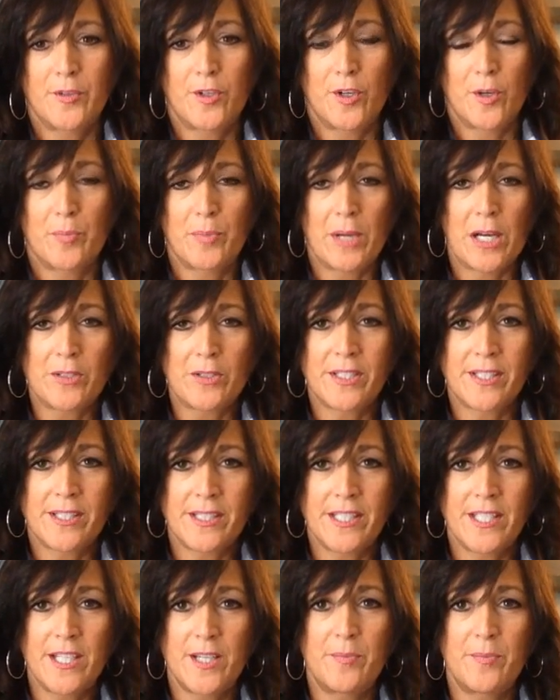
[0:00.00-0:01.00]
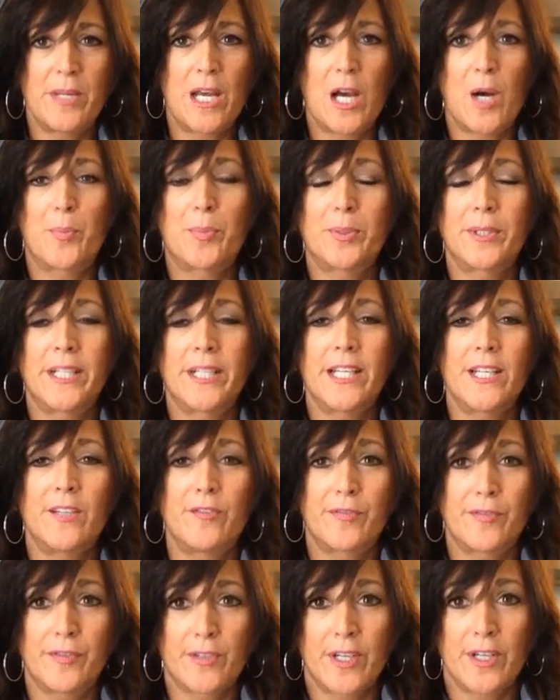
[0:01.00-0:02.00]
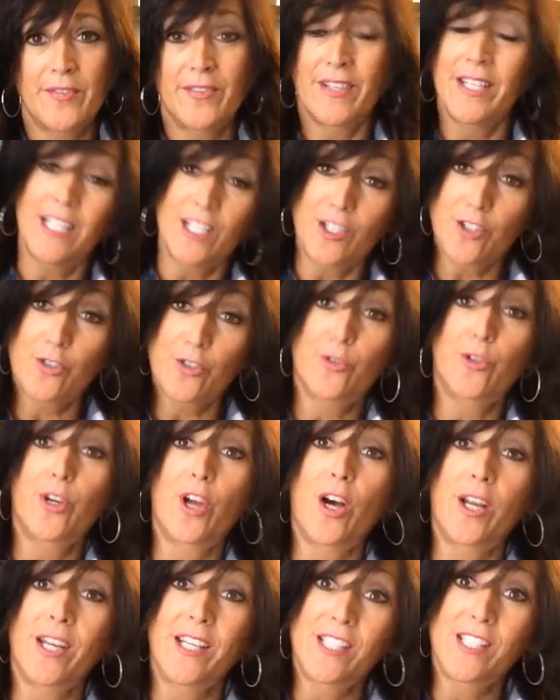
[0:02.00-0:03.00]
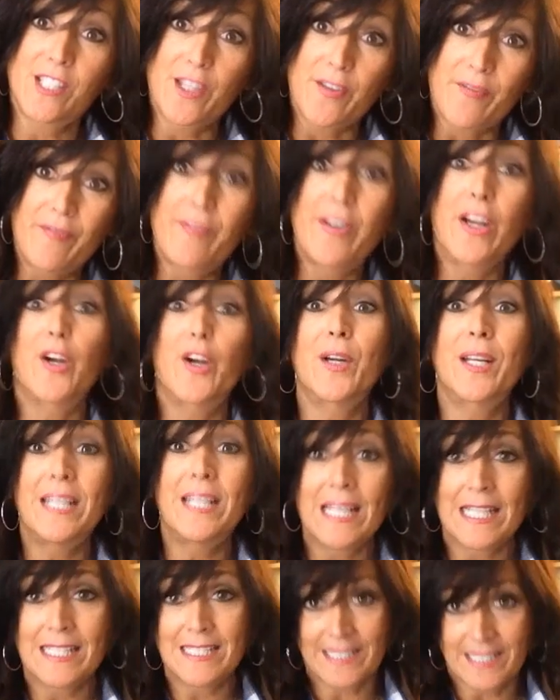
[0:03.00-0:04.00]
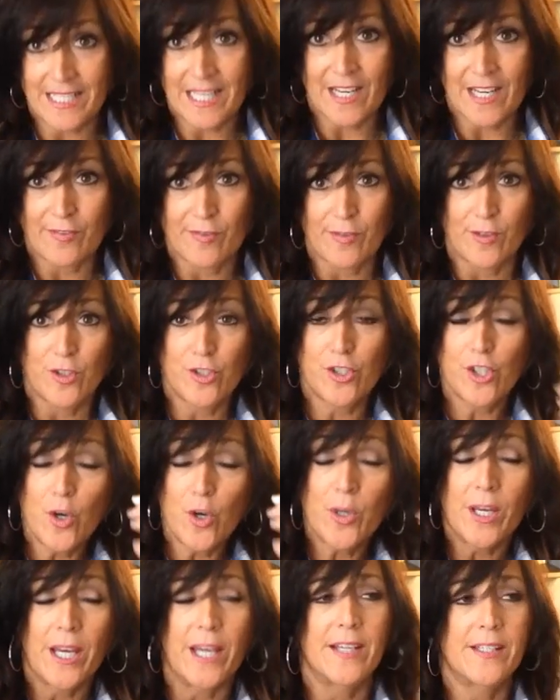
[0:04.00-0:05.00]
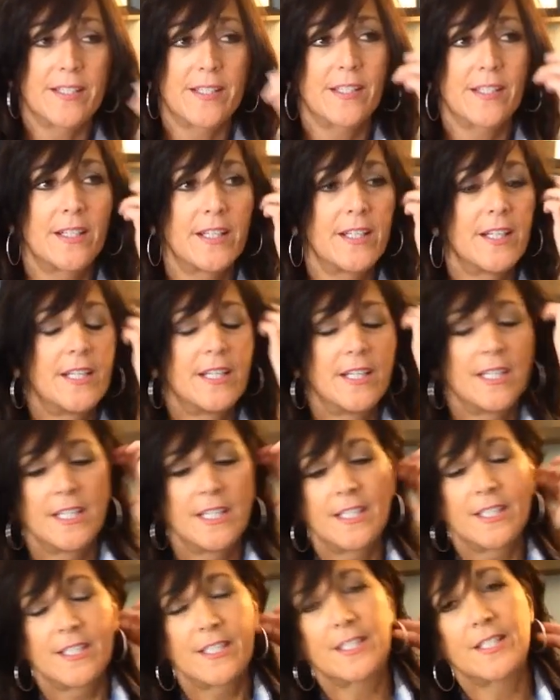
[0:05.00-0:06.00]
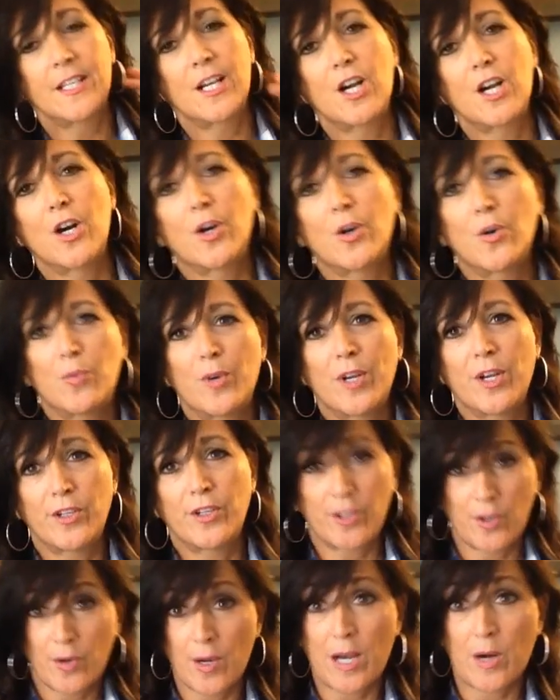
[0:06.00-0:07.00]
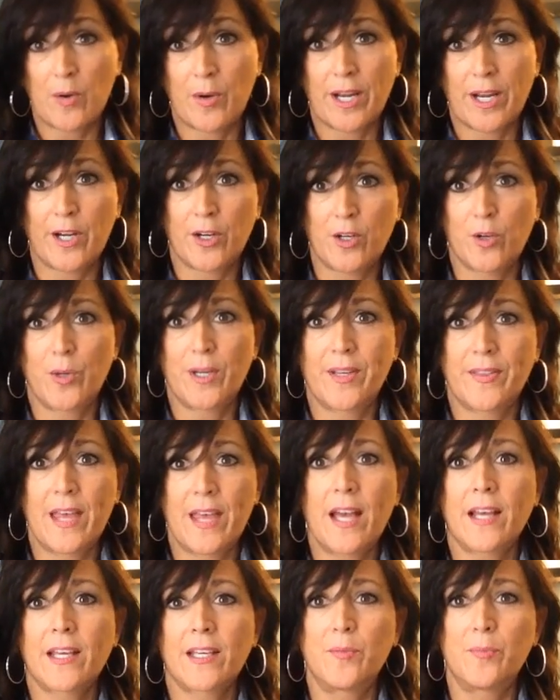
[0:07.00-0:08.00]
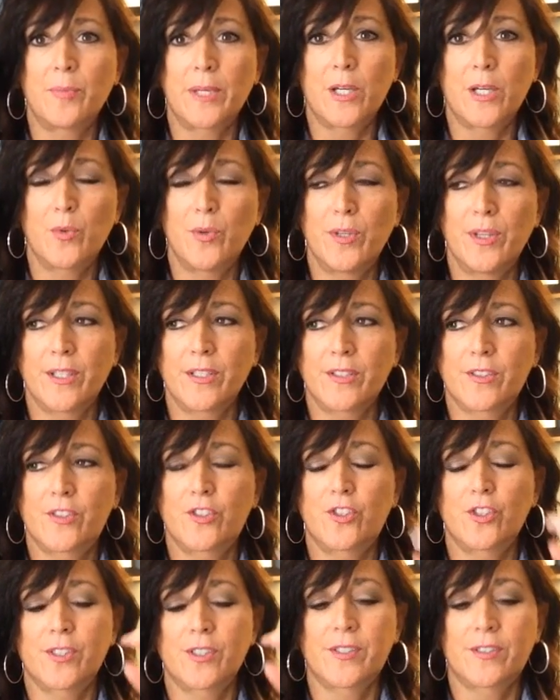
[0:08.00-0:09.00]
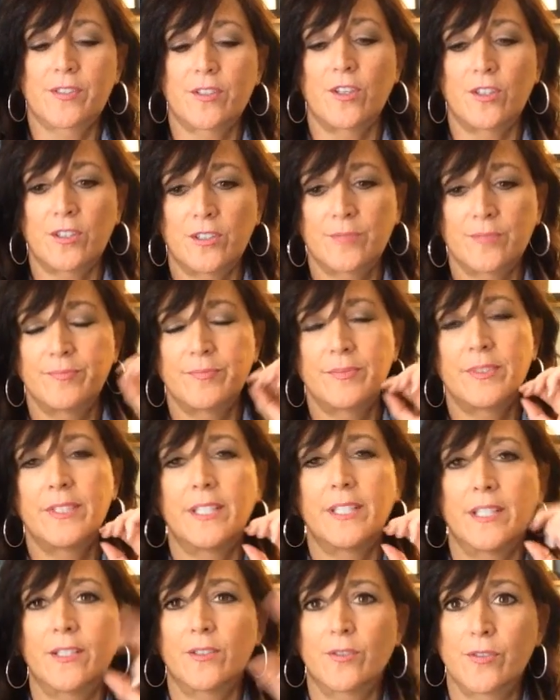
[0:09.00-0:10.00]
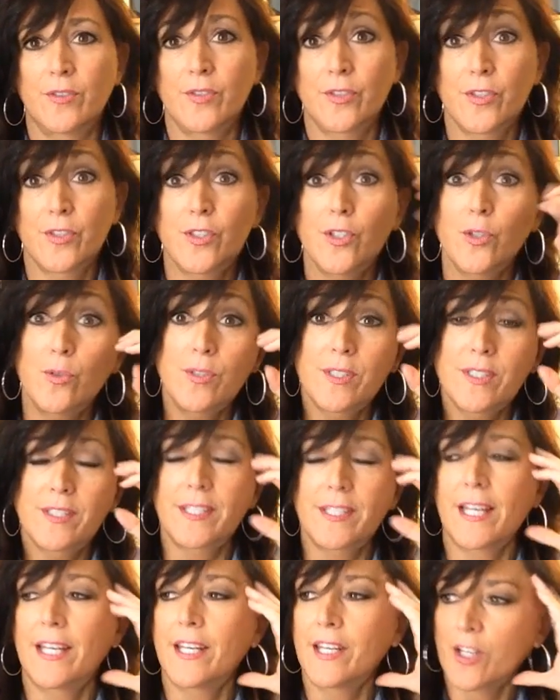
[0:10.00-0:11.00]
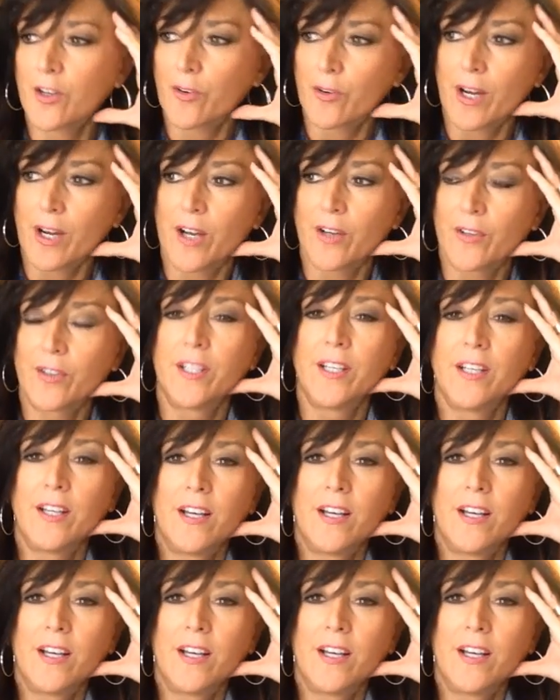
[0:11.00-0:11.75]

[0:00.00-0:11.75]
You're about to see him now play in front of an industry audience the very next day for a showcase. So we all know how harrowing that can be when it's just all, you know, suits standing around.